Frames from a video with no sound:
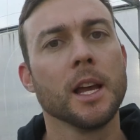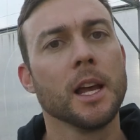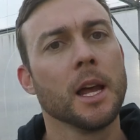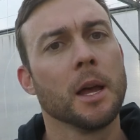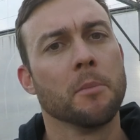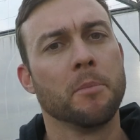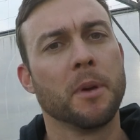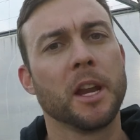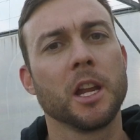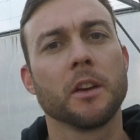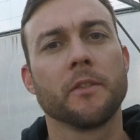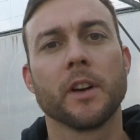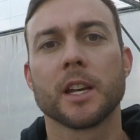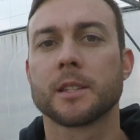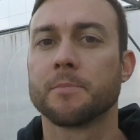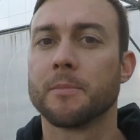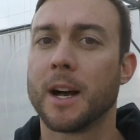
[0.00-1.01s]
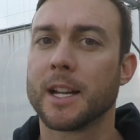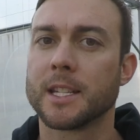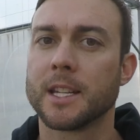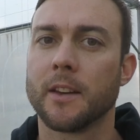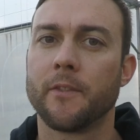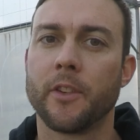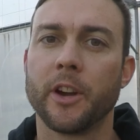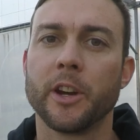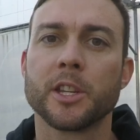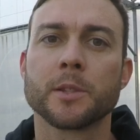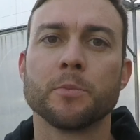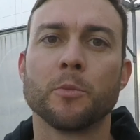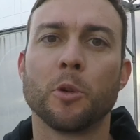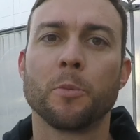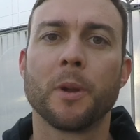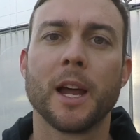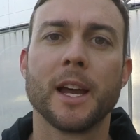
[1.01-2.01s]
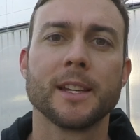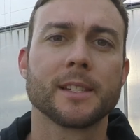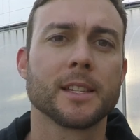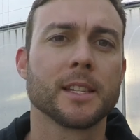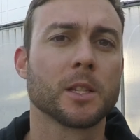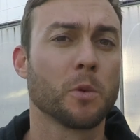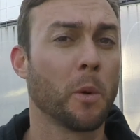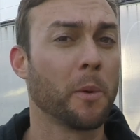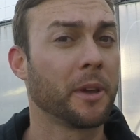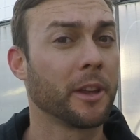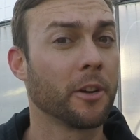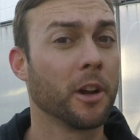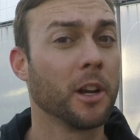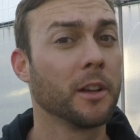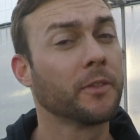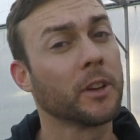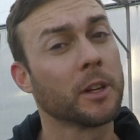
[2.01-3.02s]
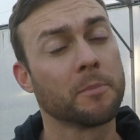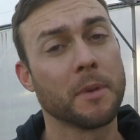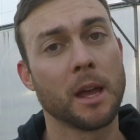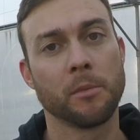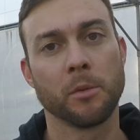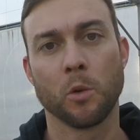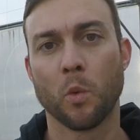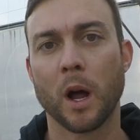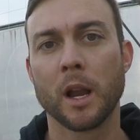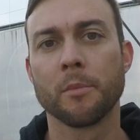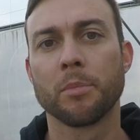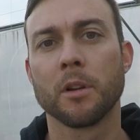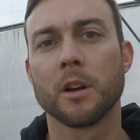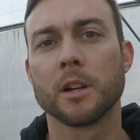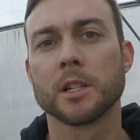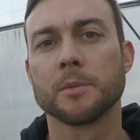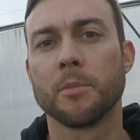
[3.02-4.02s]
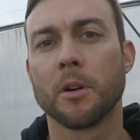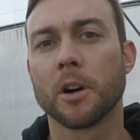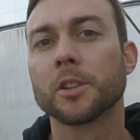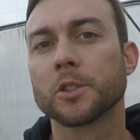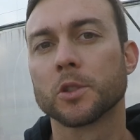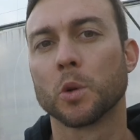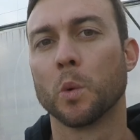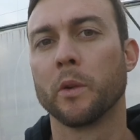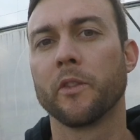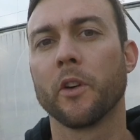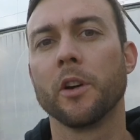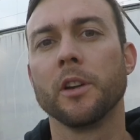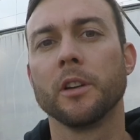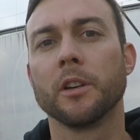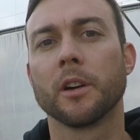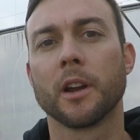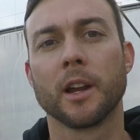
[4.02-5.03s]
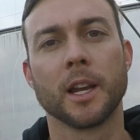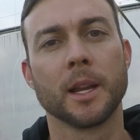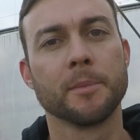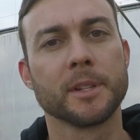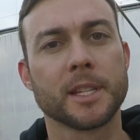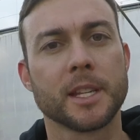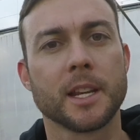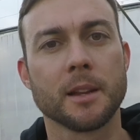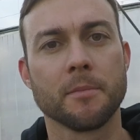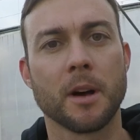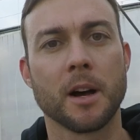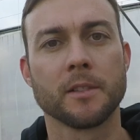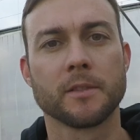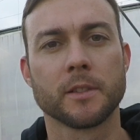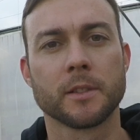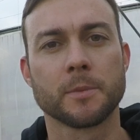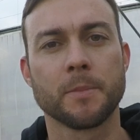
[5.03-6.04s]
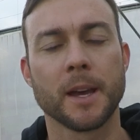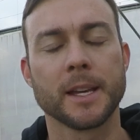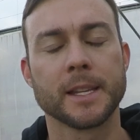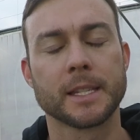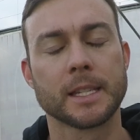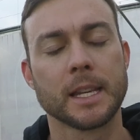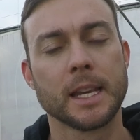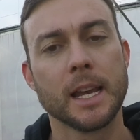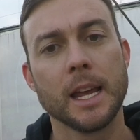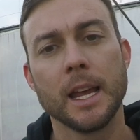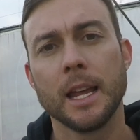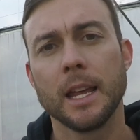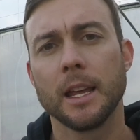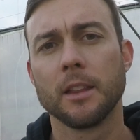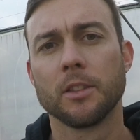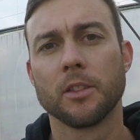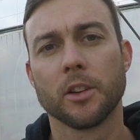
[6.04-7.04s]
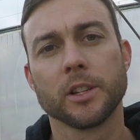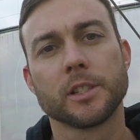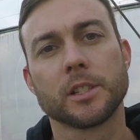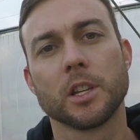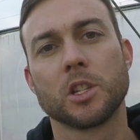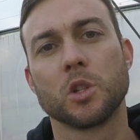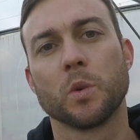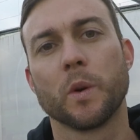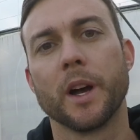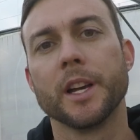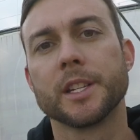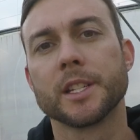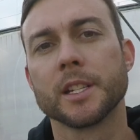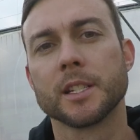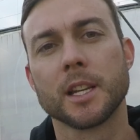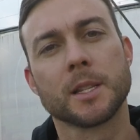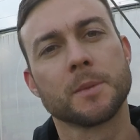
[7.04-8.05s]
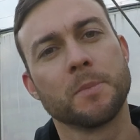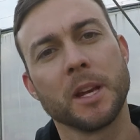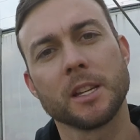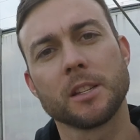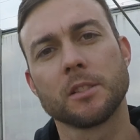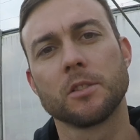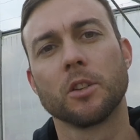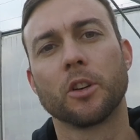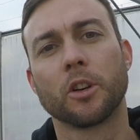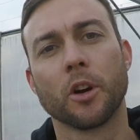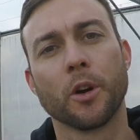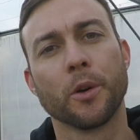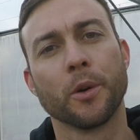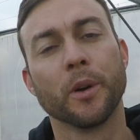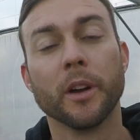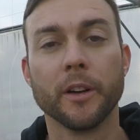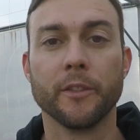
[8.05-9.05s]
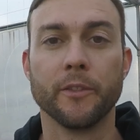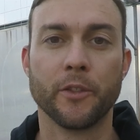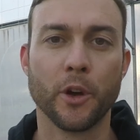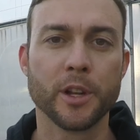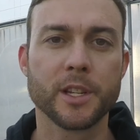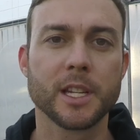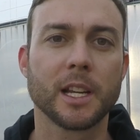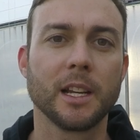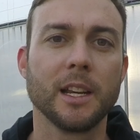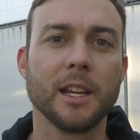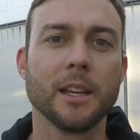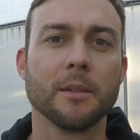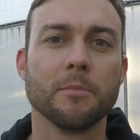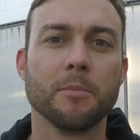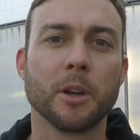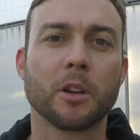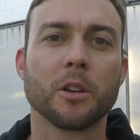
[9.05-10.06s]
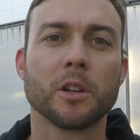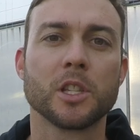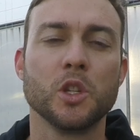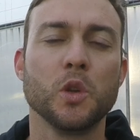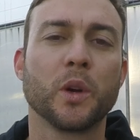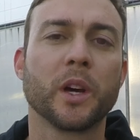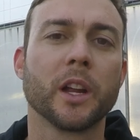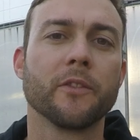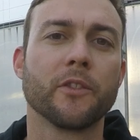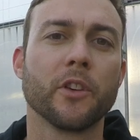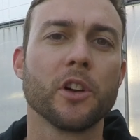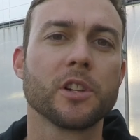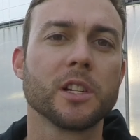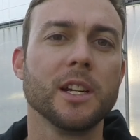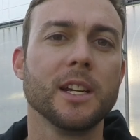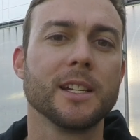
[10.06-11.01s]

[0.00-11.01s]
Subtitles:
Many of us might have very small places where we can only fit maybe one planter box, or we've only got a limited amount of space. In those situations, it's best to grow vertically because you can virtually